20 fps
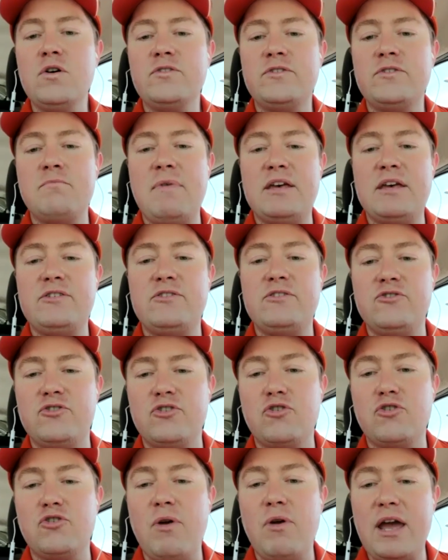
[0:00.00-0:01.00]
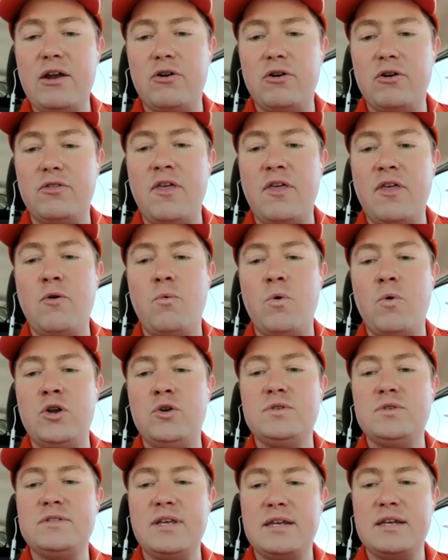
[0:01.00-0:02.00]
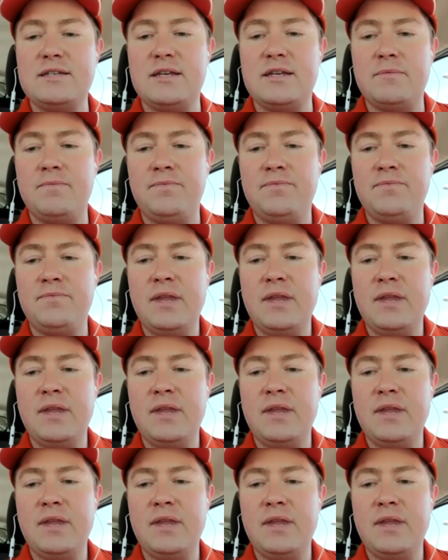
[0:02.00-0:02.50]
is a messenger greater than the one who sent him.